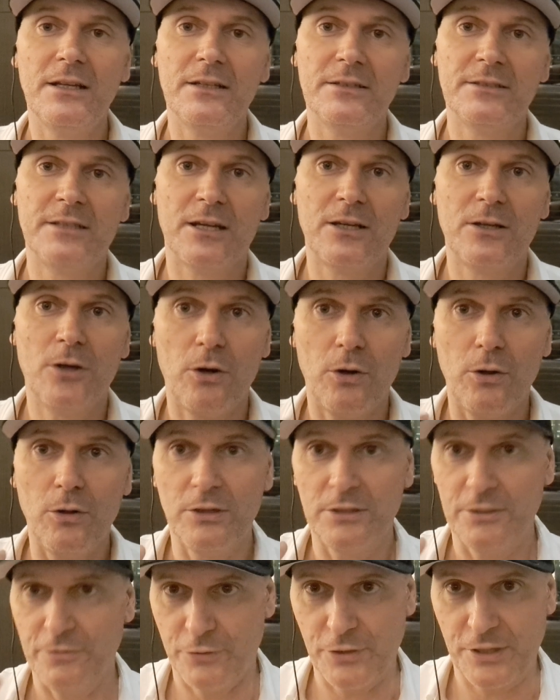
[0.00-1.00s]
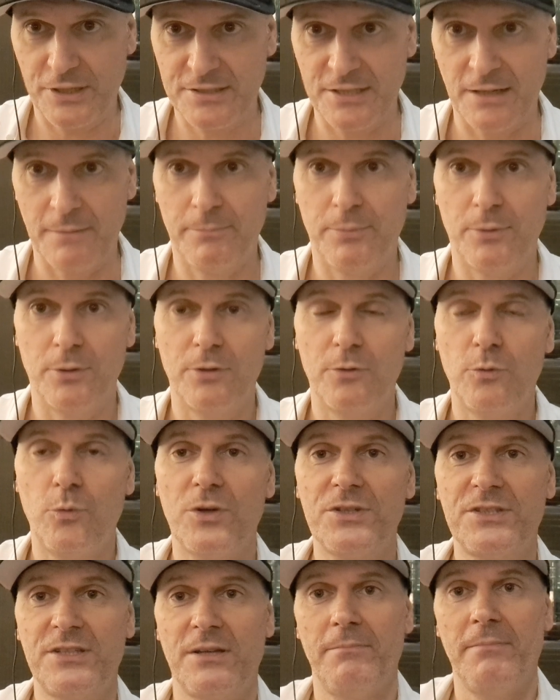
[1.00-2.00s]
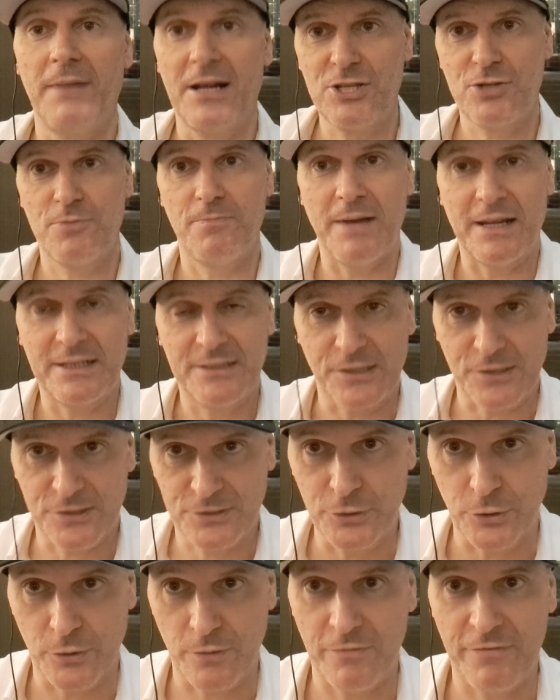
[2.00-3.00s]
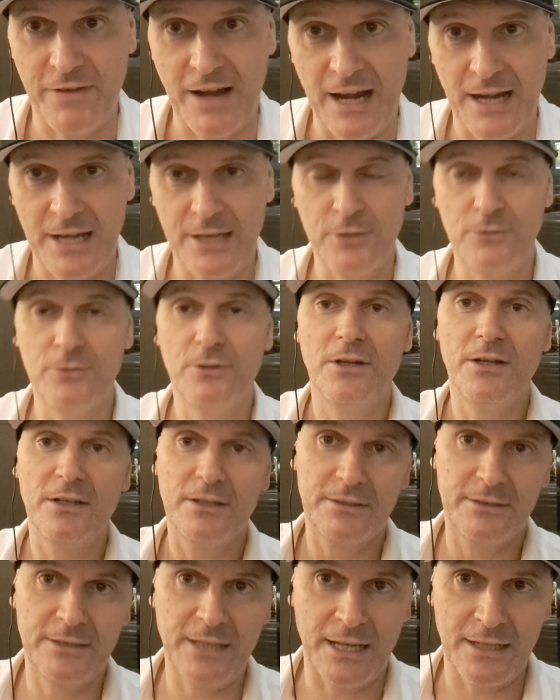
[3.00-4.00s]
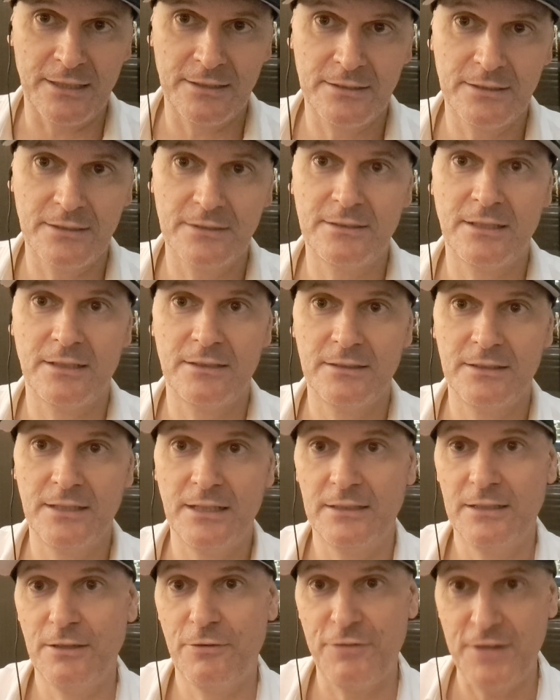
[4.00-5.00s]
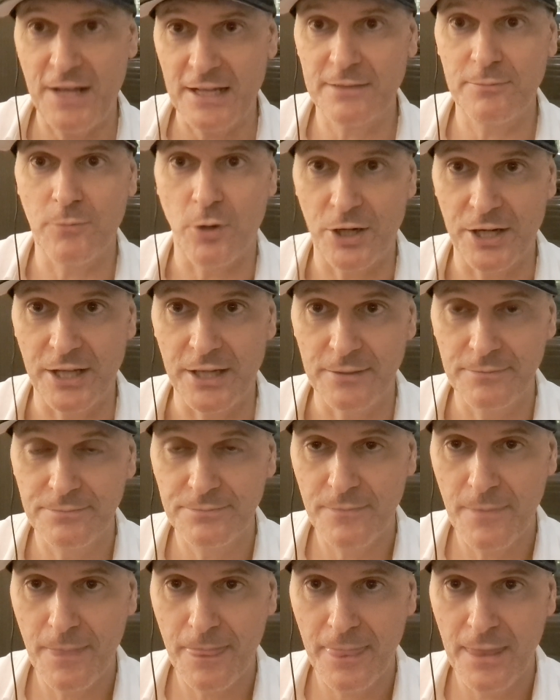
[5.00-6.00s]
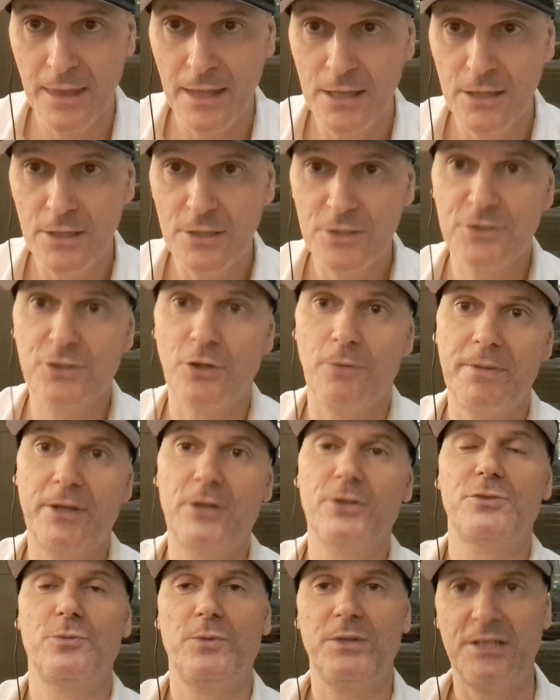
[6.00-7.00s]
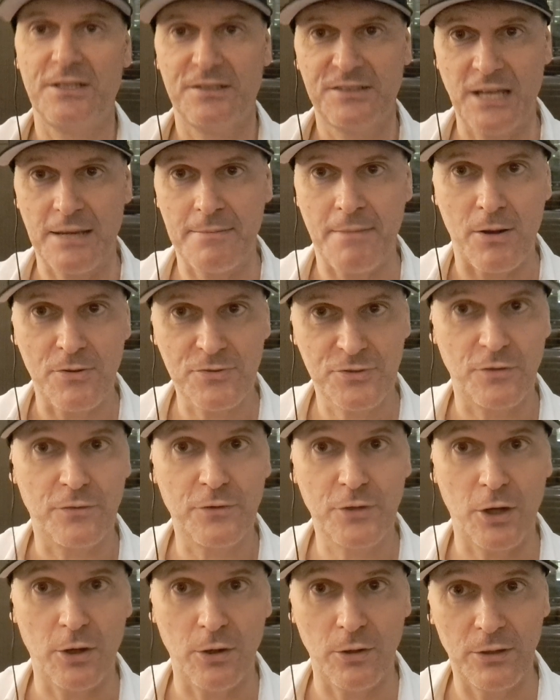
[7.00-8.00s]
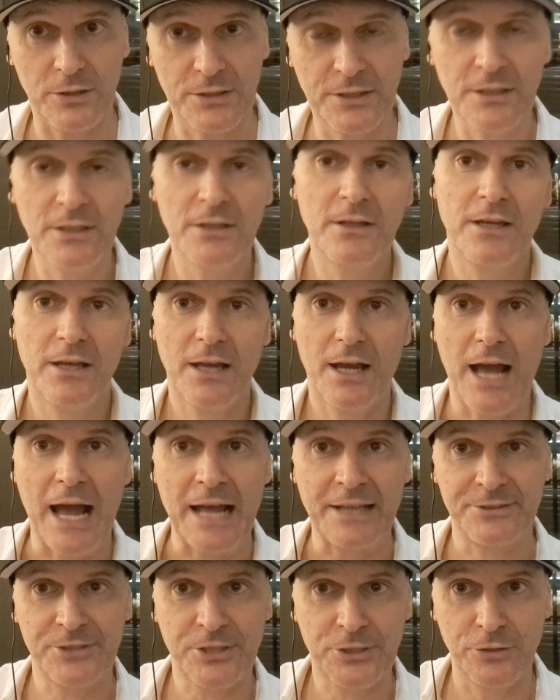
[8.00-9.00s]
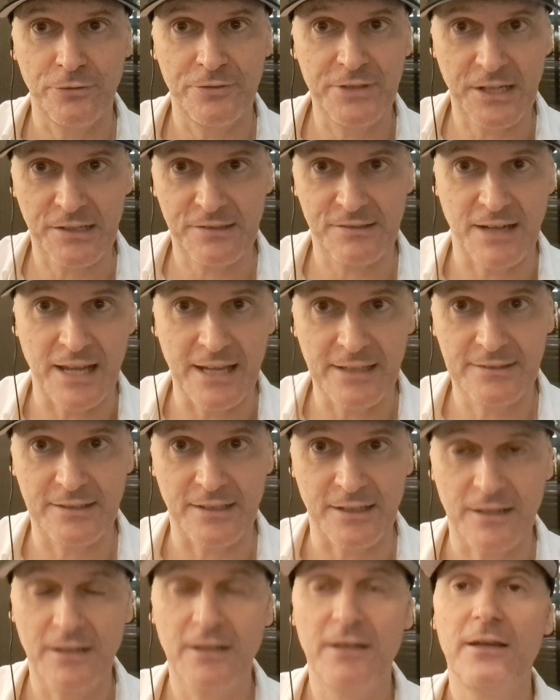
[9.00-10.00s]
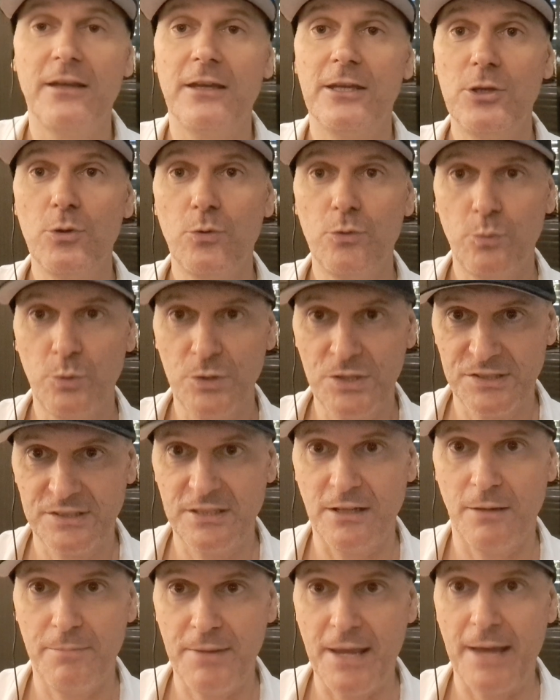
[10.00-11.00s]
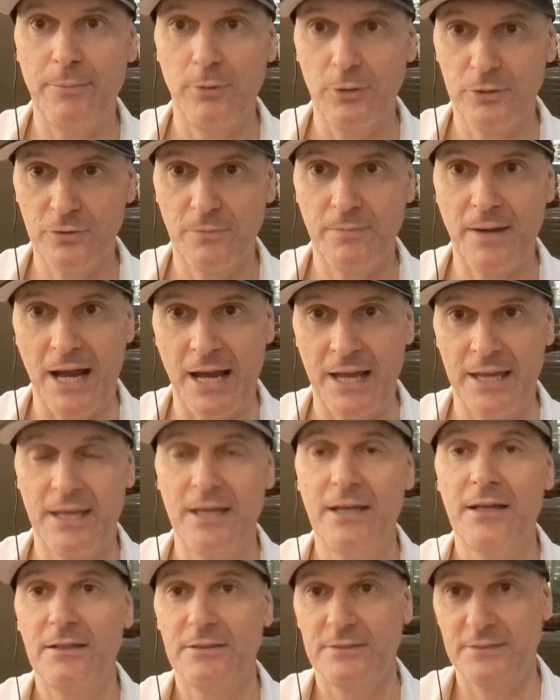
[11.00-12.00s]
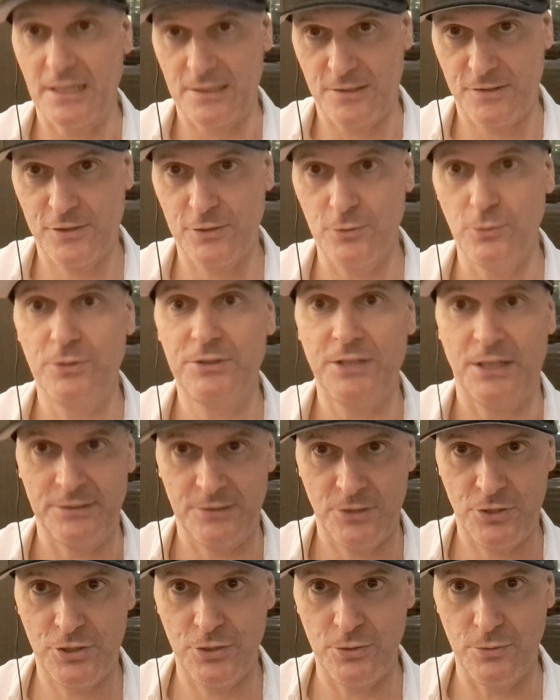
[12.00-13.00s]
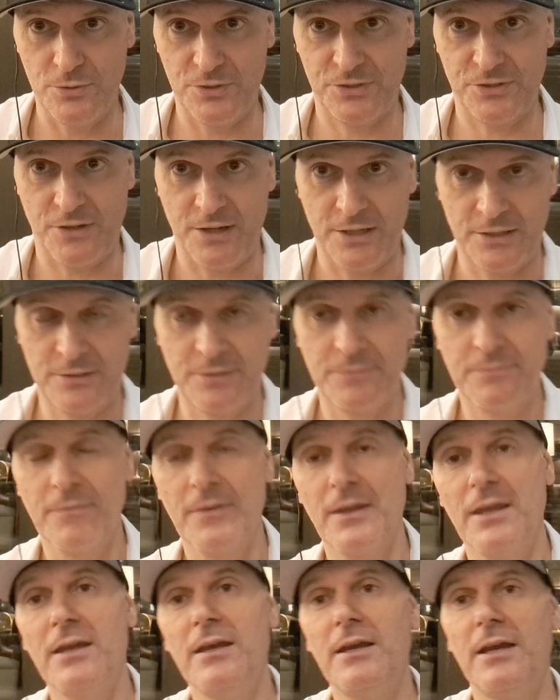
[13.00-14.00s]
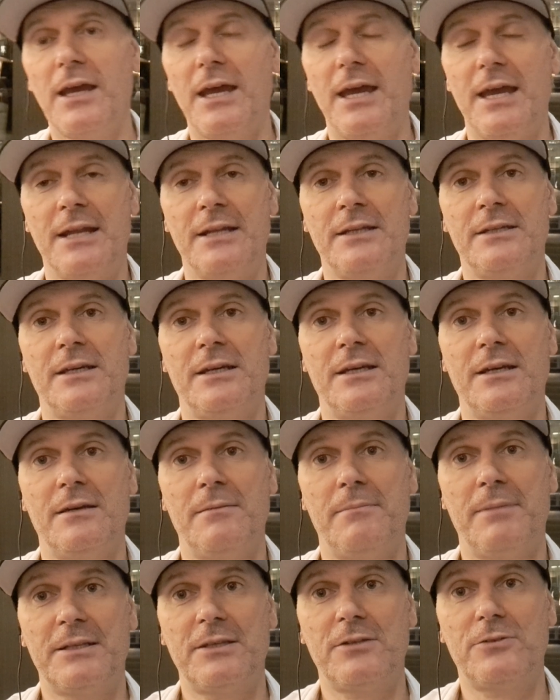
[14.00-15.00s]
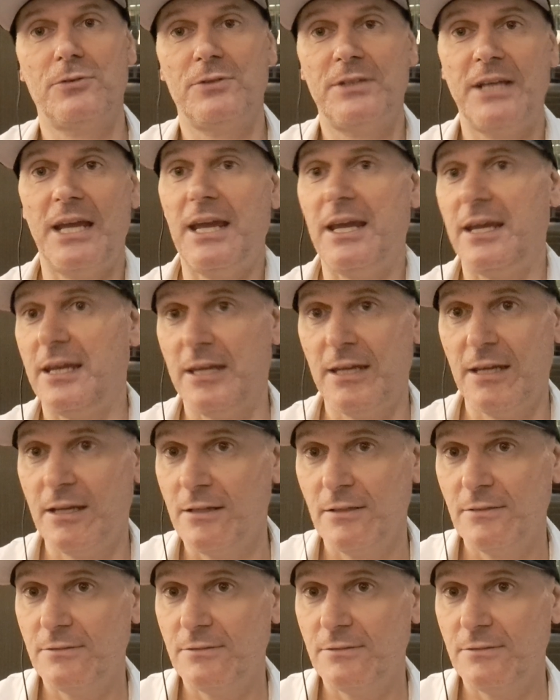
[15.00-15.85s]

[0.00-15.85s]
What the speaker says: the gold, for example, was a much better store of value than the fiat money. So because with the same ounce of gold, hundreds of years later, you would still be able to buy that suit and the shoes, right? And but today,